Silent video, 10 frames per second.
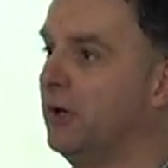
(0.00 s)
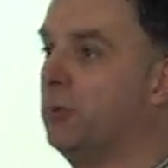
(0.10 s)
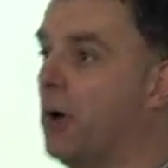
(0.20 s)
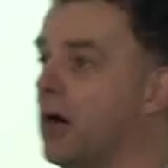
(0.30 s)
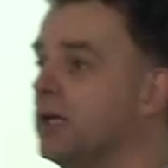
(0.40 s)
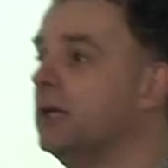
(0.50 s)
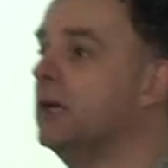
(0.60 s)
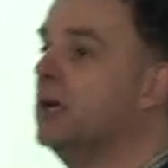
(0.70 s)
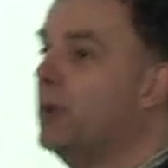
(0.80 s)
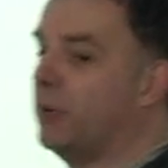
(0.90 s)
Why?
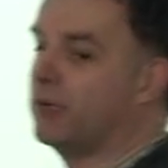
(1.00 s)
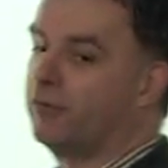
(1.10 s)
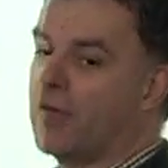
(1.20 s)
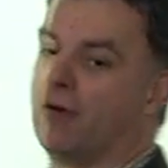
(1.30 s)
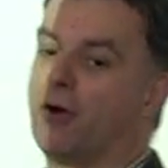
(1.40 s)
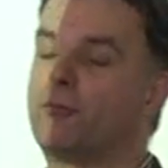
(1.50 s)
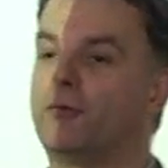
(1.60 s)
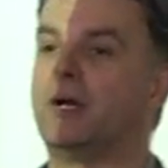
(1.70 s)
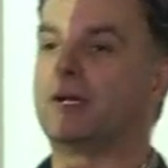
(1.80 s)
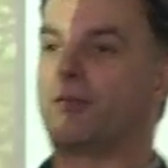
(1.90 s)
Because they're
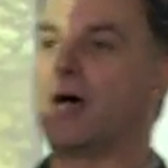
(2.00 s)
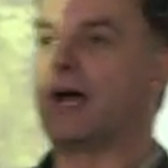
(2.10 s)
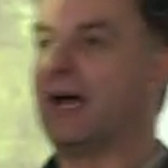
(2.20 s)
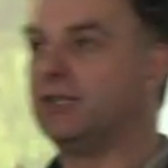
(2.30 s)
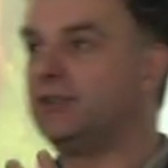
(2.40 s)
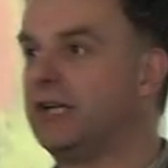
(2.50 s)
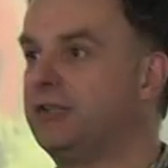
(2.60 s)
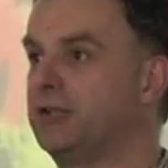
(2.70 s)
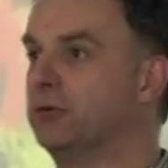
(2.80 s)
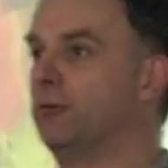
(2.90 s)
offering that
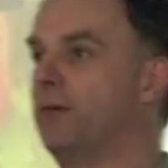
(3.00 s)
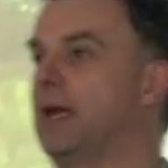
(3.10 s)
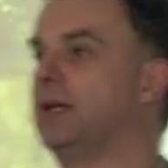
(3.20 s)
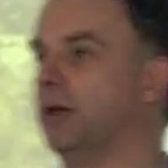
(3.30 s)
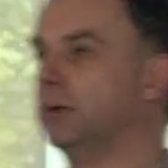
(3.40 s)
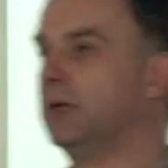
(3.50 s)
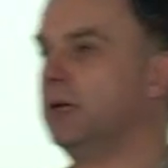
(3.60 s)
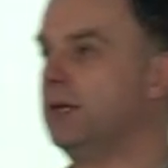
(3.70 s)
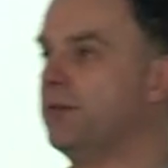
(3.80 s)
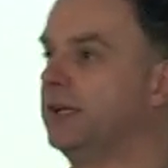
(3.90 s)
additional value
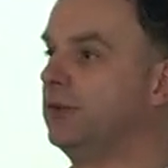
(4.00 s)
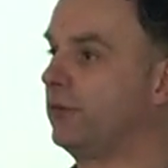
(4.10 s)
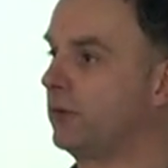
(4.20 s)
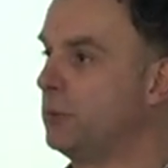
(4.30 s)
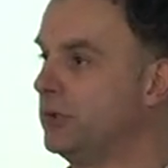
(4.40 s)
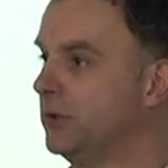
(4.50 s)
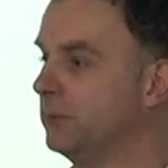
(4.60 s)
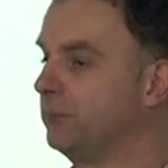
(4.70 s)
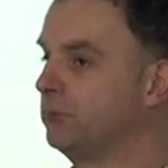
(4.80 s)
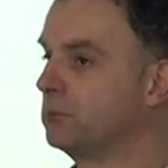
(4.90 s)
in their description.
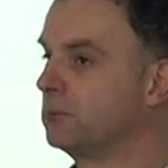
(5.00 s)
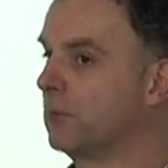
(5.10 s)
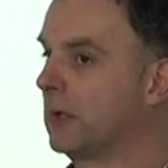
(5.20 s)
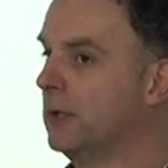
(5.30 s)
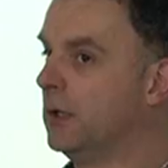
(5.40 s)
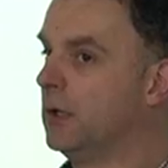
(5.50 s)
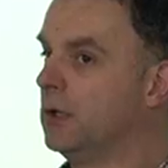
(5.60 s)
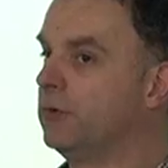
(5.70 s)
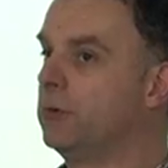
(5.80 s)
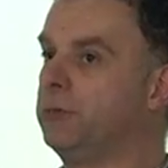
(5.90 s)

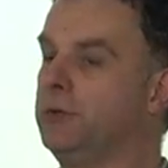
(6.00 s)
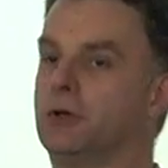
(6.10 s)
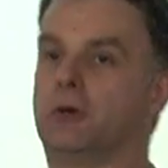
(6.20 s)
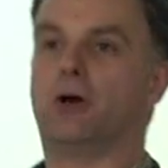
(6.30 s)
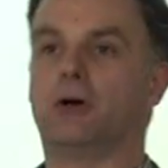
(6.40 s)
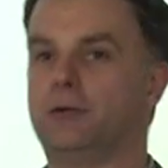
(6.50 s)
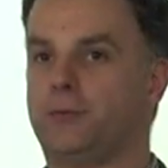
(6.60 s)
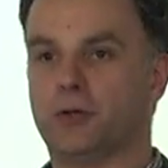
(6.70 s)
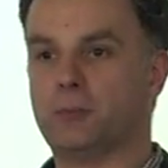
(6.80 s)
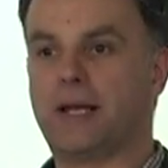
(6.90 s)
So if
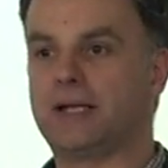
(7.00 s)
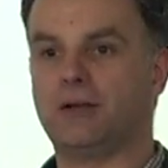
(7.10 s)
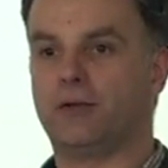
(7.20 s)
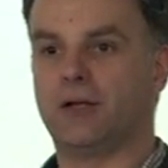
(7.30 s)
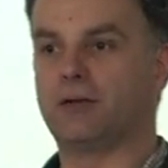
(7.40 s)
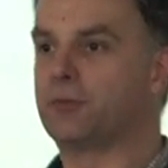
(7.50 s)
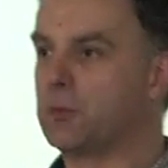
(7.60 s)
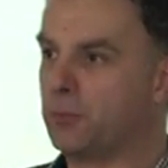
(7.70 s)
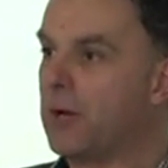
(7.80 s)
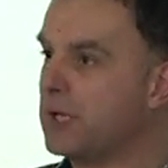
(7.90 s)
you're making things
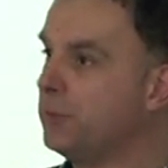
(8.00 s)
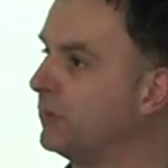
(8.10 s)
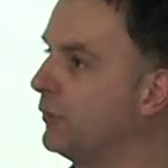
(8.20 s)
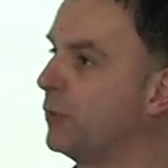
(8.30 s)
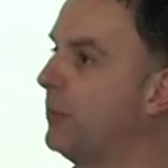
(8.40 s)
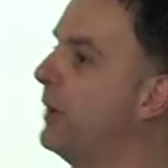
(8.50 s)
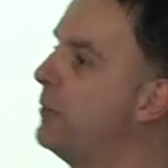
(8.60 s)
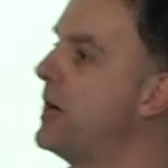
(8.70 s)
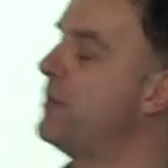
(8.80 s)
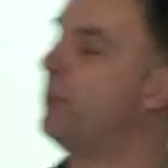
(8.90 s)
from paper, talk about
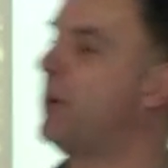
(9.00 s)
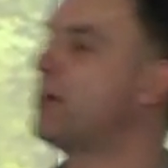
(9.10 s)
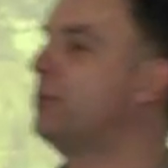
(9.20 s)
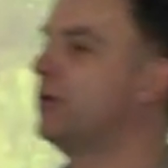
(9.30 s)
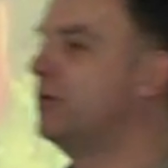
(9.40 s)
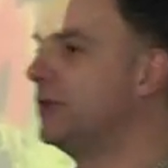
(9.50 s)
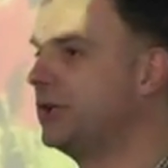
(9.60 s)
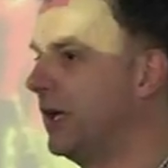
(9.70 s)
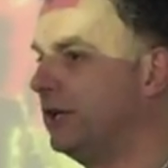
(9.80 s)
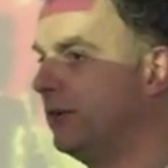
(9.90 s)
where the paper
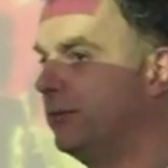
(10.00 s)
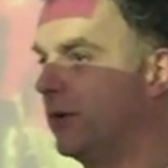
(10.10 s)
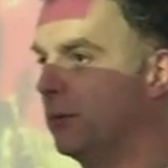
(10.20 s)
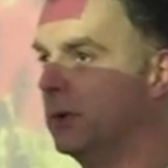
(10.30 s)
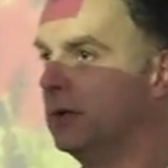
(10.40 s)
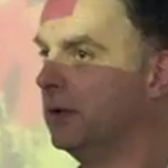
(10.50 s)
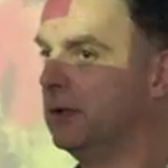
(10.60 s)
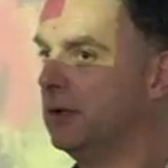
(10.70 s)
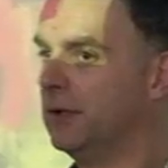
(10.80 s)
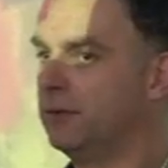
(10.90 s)
originated from.
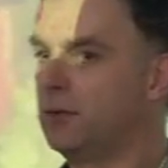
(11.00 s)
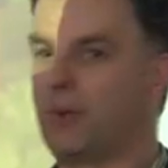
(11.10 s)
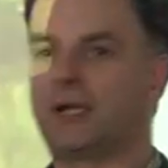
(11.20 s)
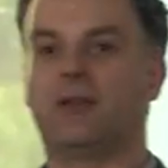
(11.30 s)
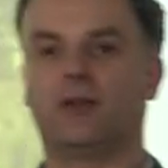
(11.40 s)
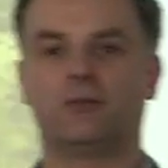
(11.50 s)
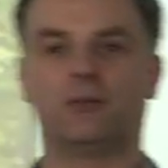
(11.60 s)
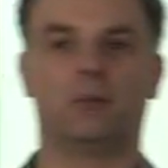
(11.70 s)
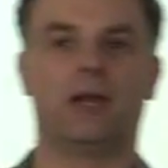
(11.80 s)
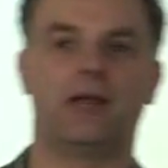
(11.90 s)
If you're making things
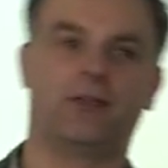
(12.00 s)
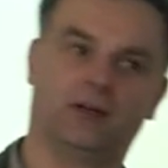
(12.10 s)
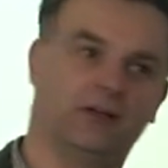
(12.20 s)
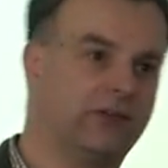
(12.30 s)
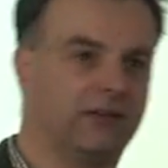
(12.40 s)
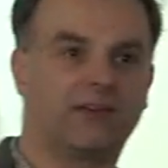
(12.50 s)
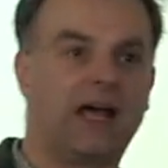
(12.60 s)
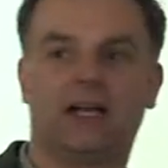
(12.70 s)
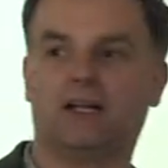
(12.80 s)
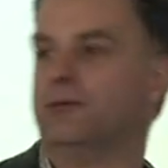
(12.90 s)
from leather, it's
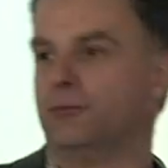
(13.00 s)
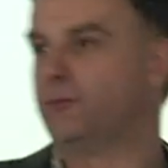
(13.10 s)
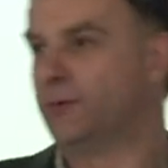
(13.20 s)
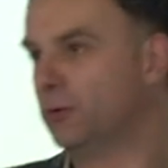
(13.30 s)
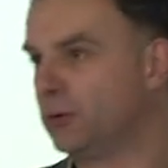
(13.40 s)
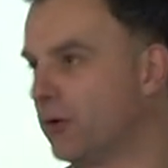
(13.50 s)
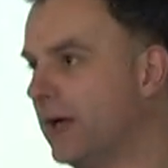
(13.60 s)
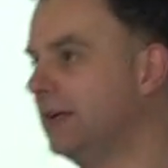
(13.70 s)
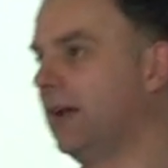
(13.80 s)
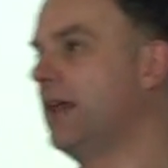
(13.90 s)
Italian
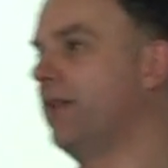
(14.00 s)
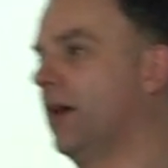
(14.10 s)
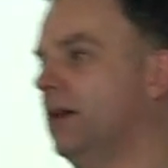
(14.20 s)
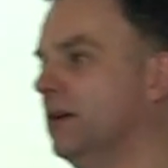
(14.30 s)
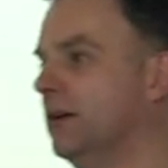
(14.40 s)
full-grade leather.